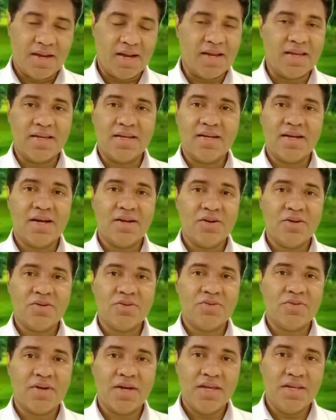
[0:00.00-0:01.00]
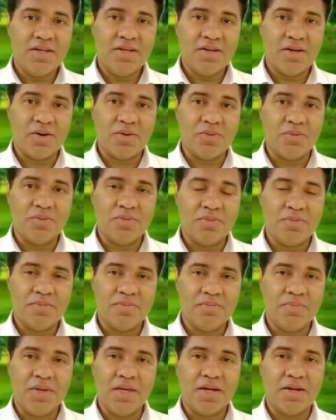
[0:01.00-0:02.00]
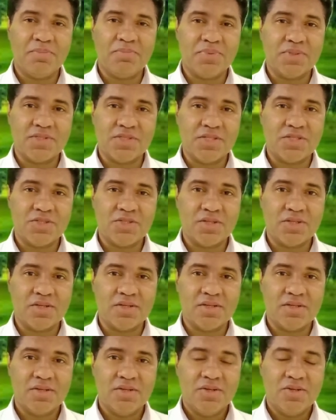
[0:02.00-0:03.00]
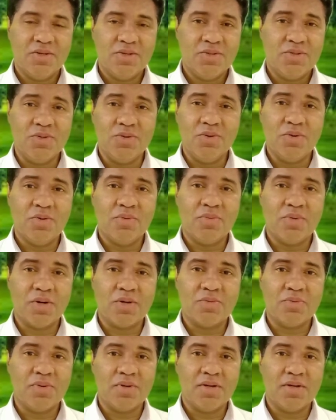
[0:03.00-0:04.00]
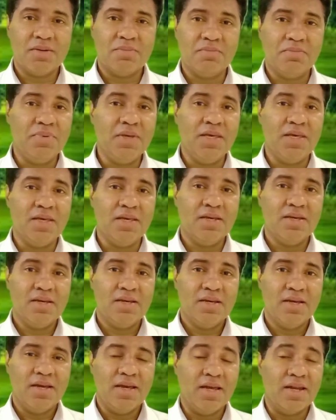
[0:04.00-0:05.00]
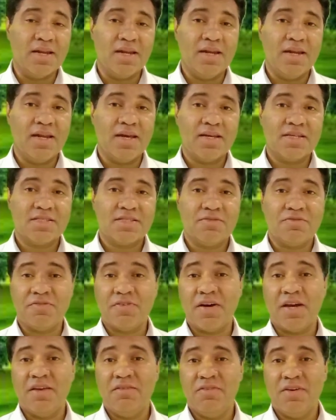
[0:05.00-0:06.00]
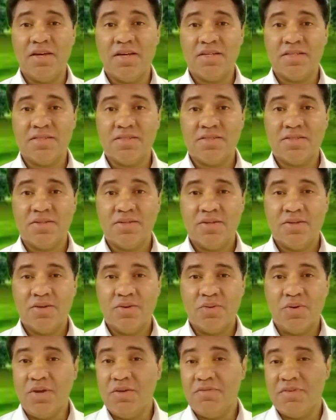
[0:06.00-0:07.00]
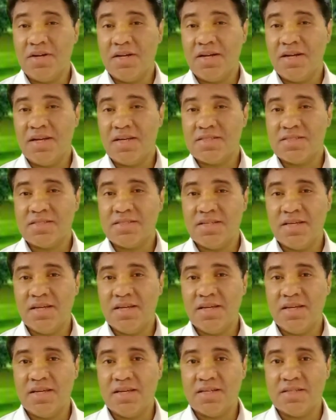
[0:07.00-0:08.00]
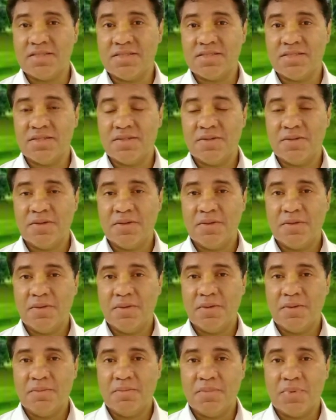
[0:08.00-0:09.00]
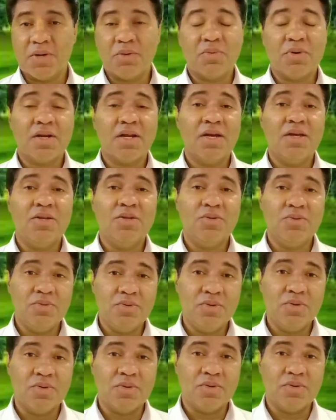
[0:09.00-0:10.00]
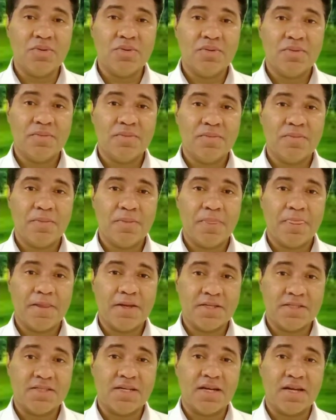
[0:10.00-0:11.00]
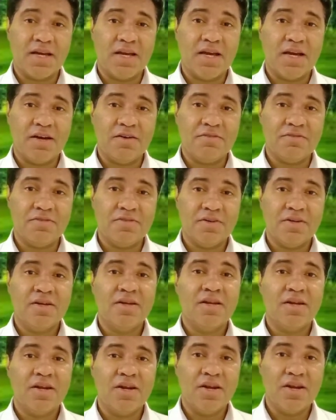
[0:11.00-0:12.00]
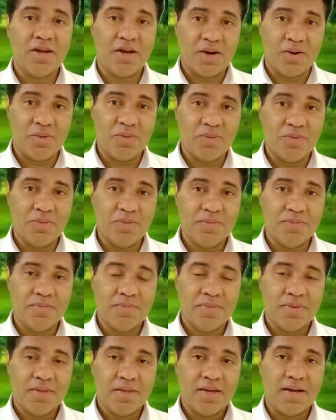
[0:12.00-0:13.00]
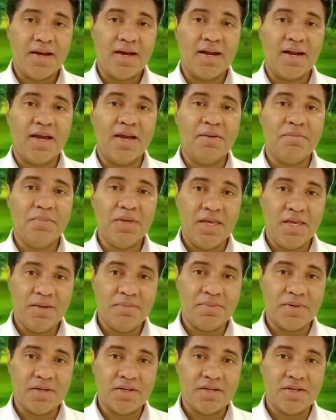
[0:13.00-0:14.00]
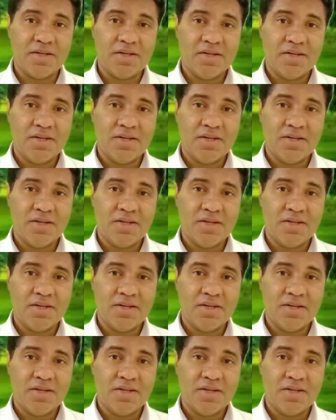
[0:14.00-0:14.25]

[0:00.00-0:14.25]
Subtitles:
I cannot right now be in a position to know what will be in the next 5 years or even the next 10 years. But what I do know is that I have now and I am able